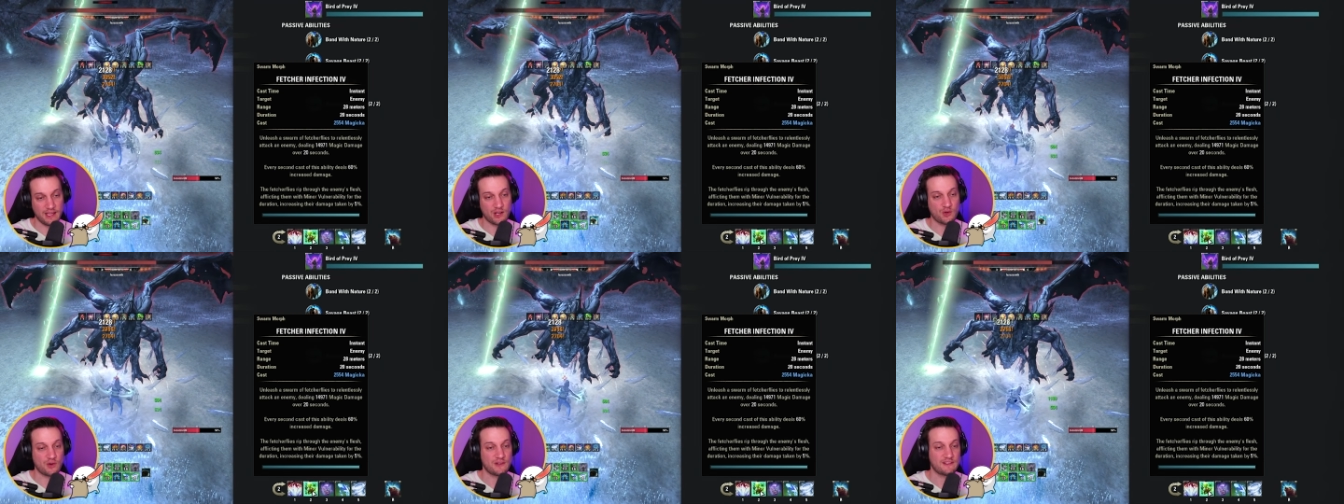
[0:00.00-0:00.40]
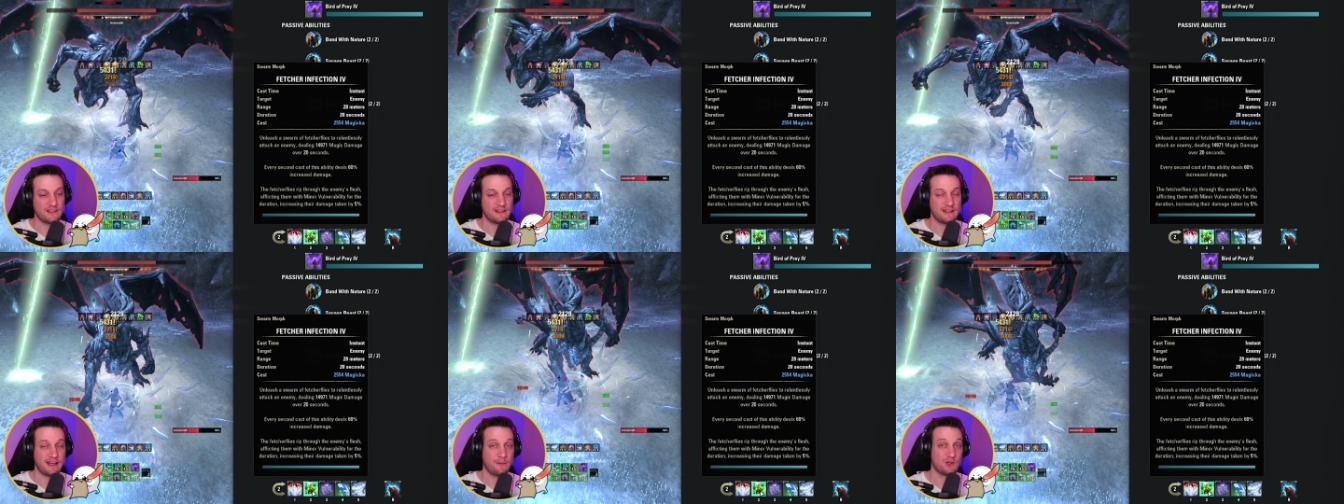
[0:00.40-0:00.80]

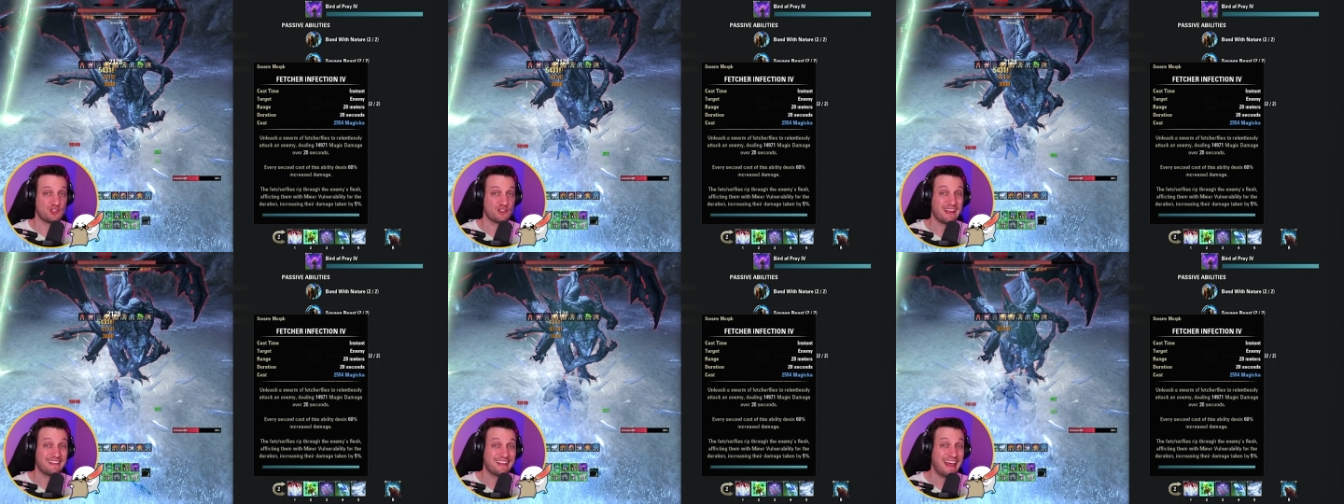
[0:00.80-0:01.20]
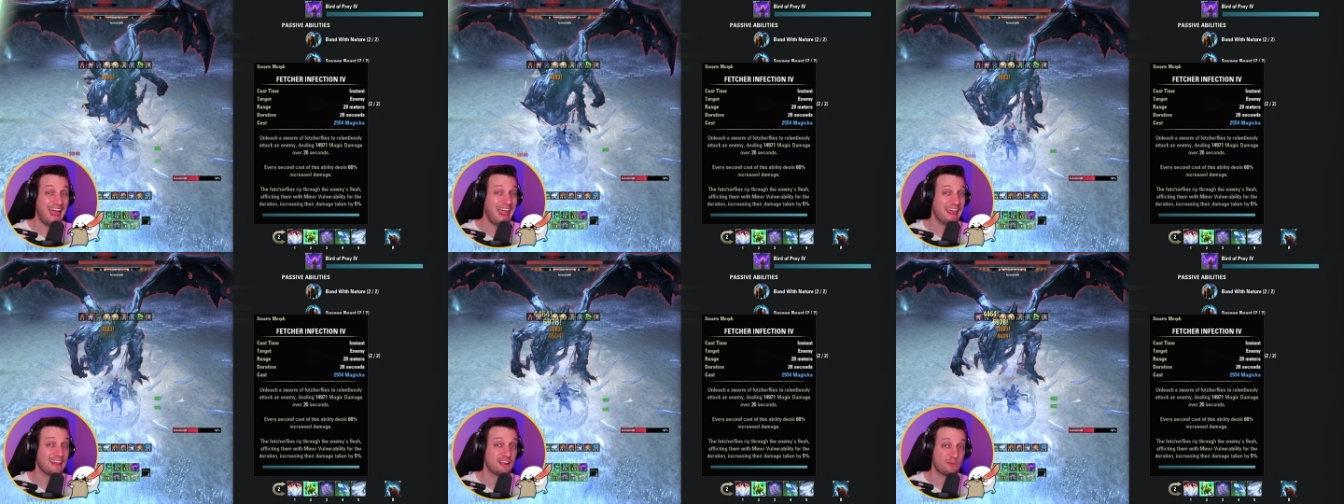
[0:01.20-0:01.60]
increasing the damage they
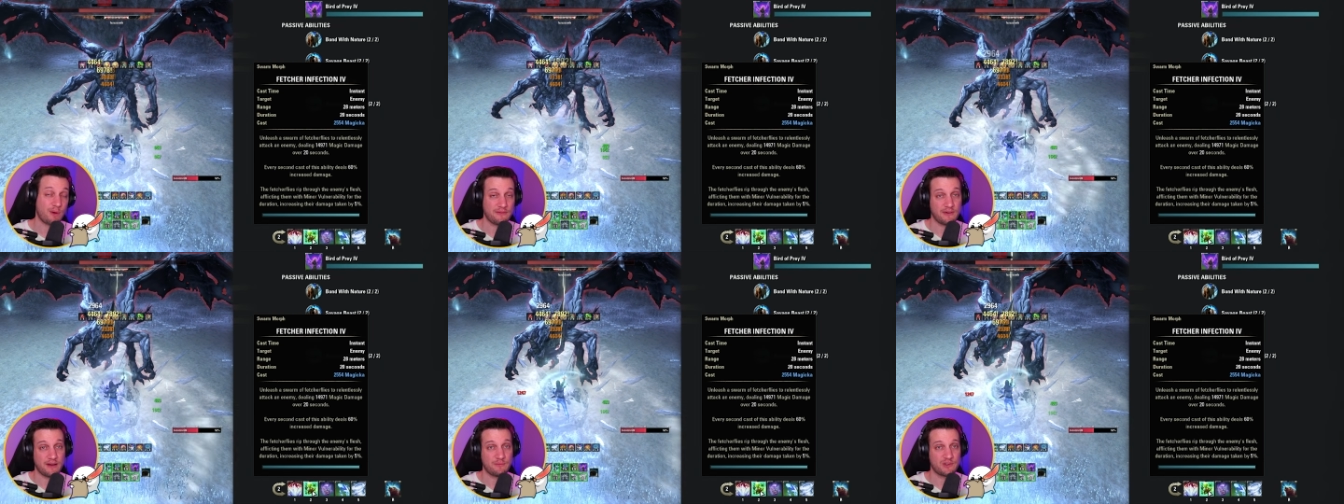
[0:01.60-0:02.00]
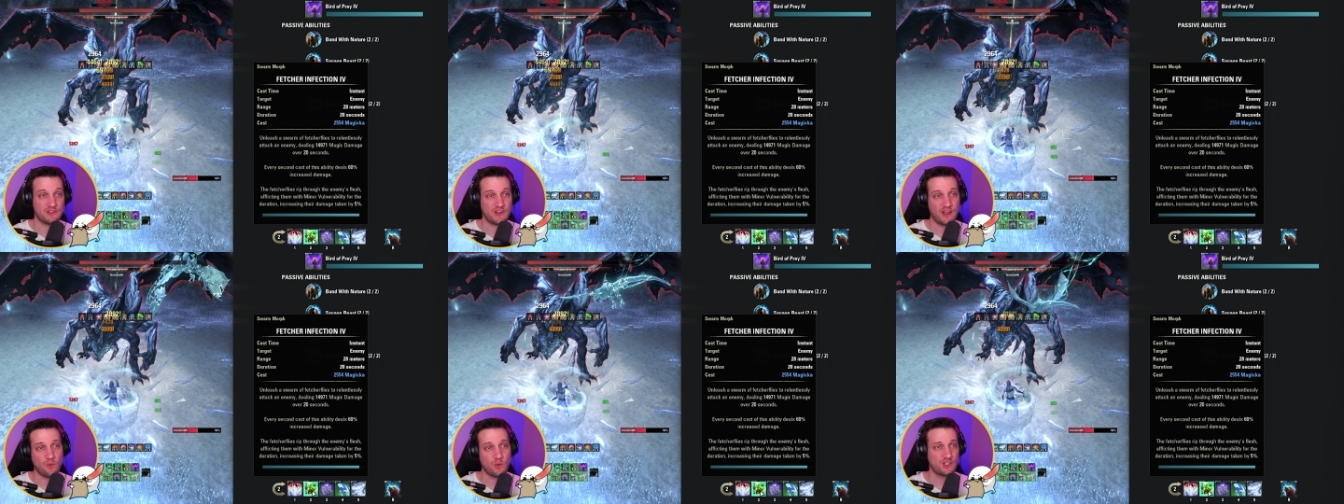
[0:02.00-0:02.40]
take by
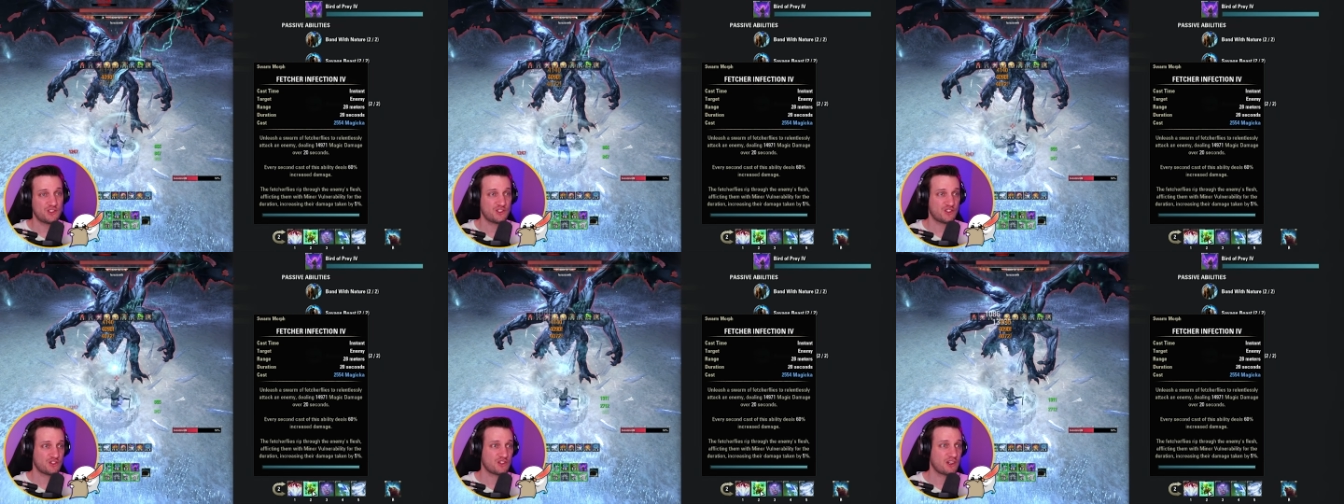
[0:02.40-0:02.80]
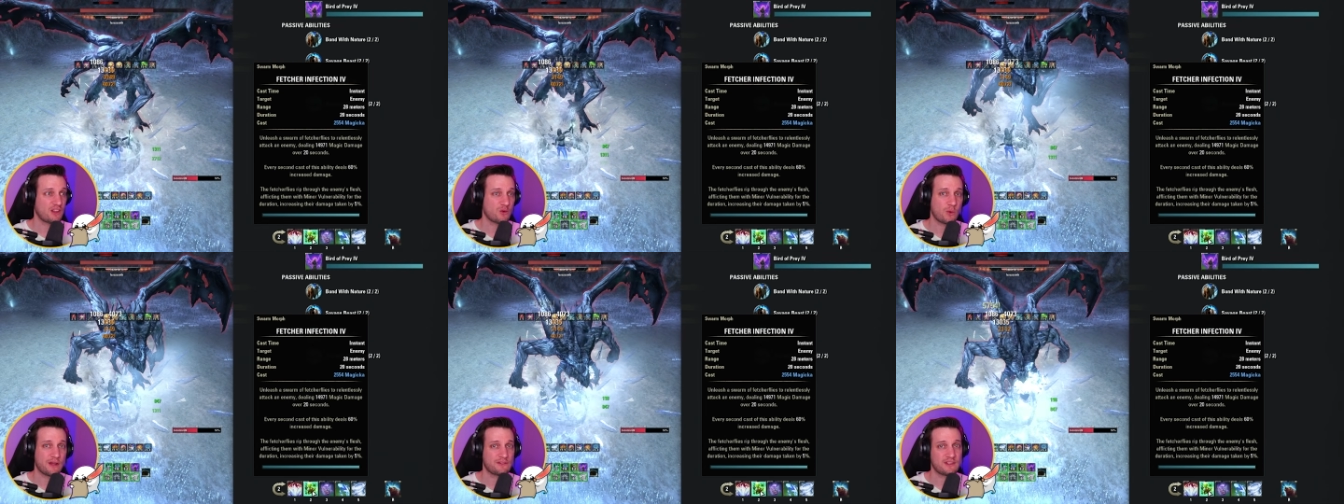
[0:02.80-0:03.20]
5%, which is just
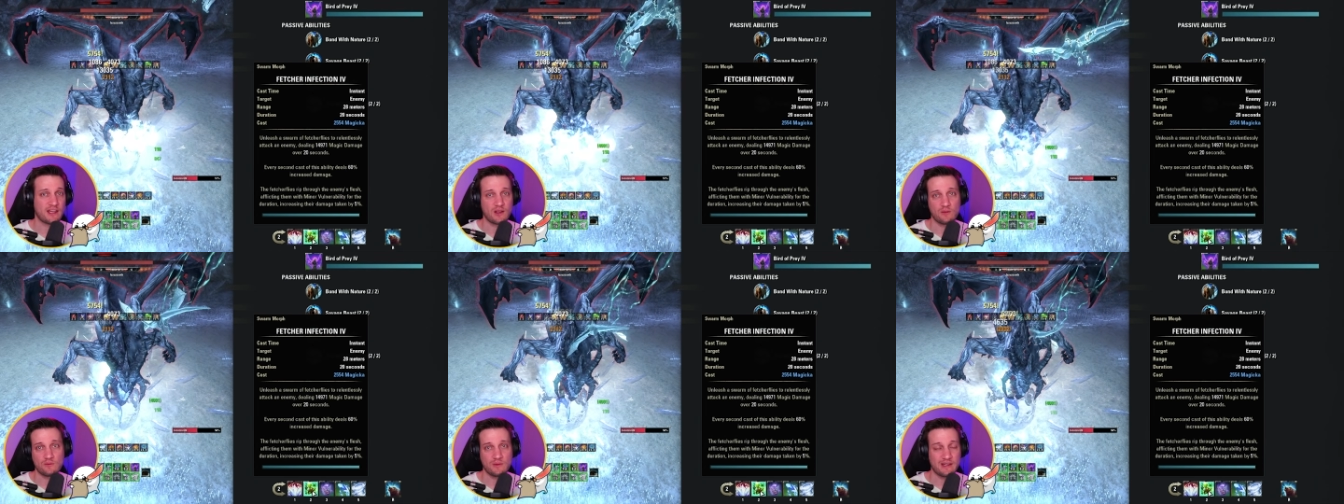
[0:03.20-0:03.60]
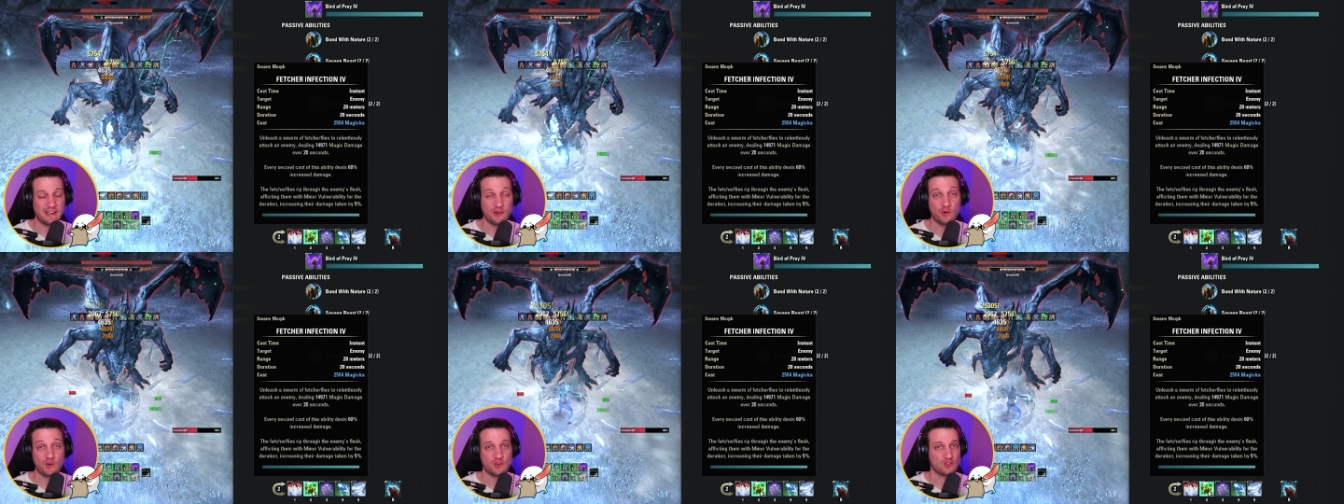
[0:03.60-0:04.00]
another way of saying it
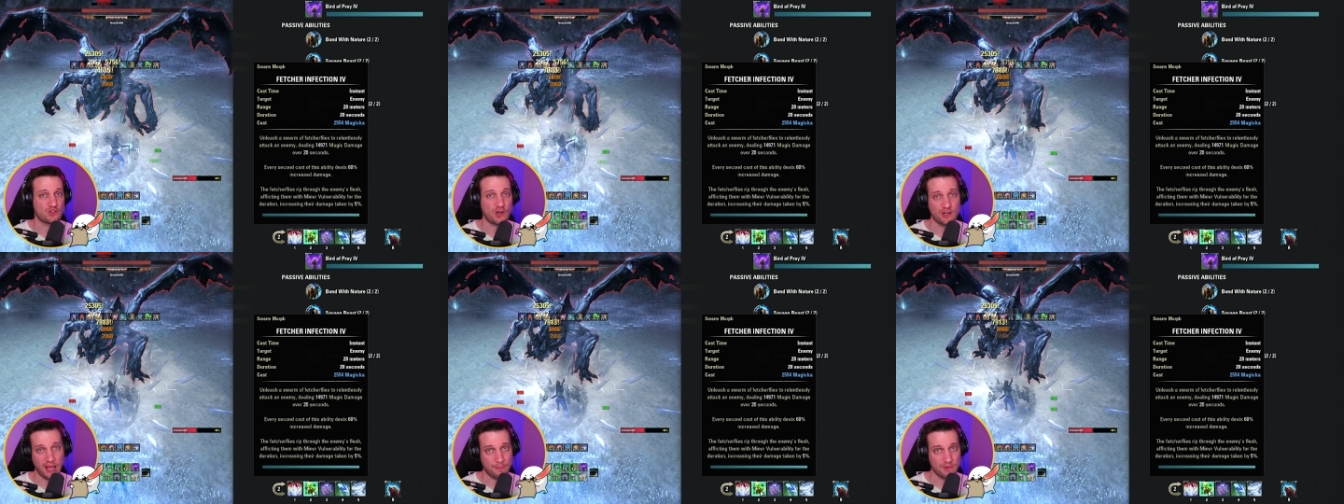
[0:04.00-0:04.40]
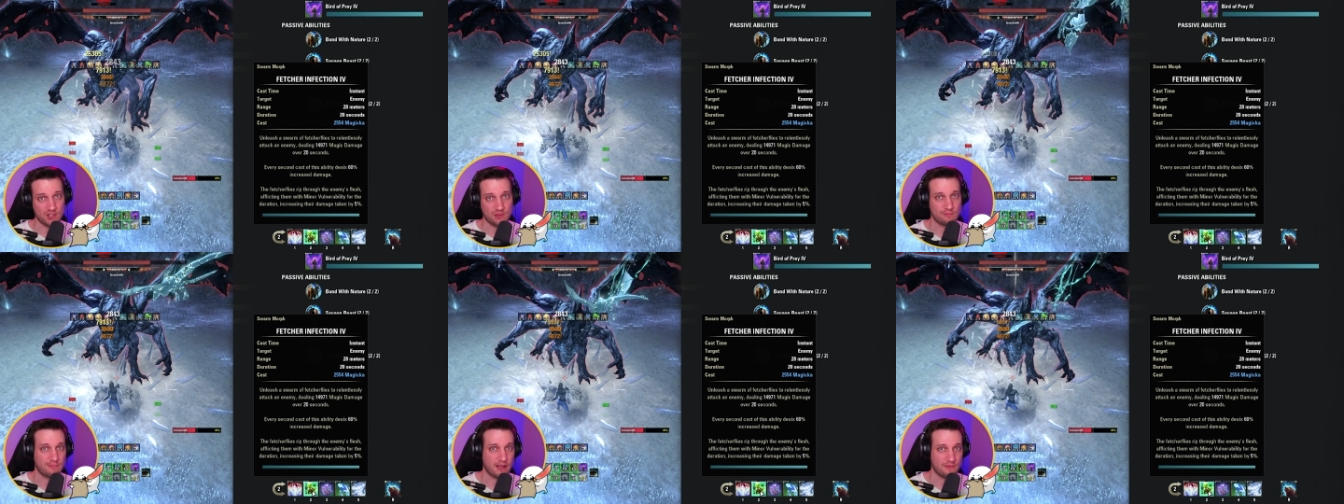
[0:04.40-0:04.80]
increases our
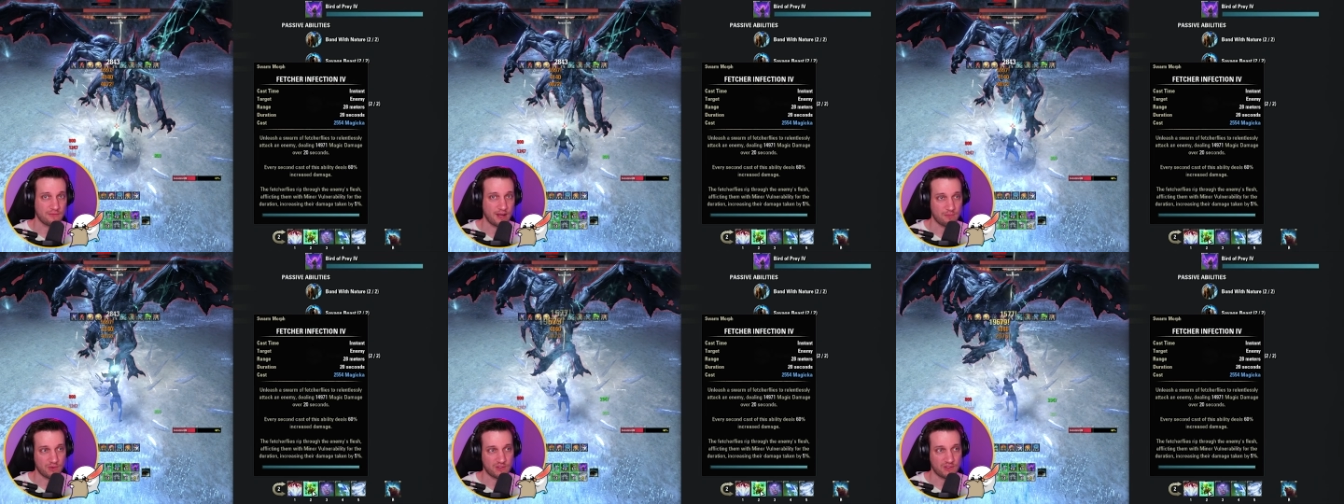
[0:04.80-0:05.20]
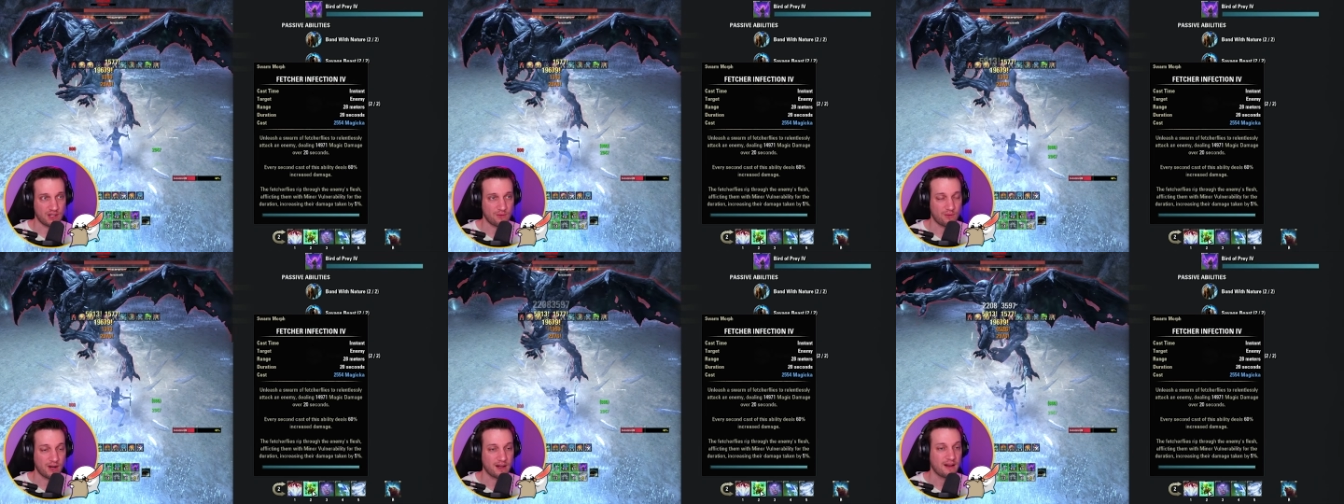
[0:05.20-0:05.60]
damage by 5%,
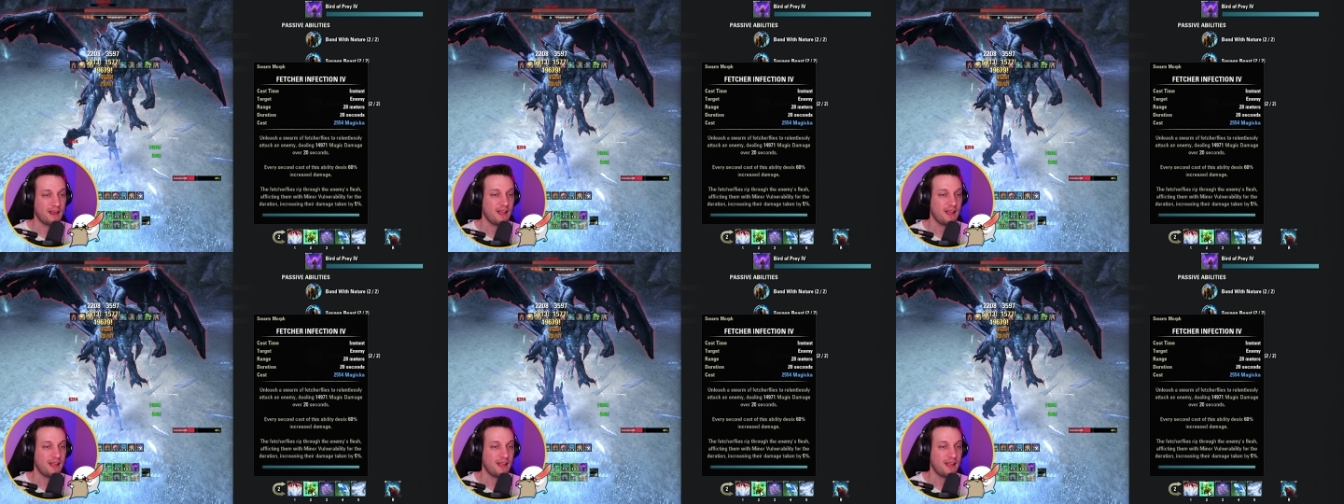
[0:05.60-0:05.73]
right?